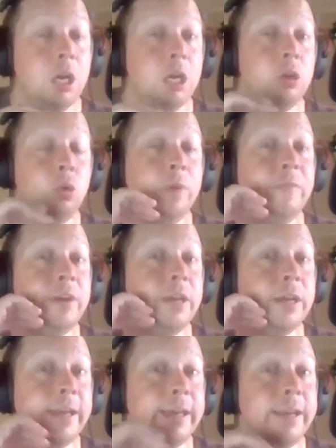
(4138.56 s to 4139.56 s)
You haven't
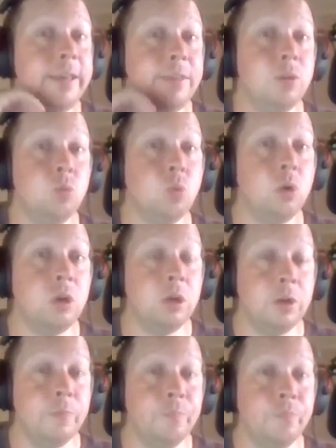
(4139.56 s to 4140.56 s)
done anything wrong.
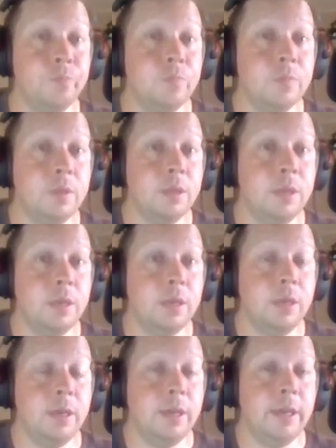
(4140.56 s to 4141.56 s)

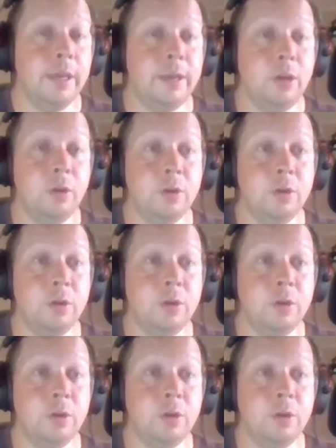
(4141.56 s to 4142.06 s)
And they're going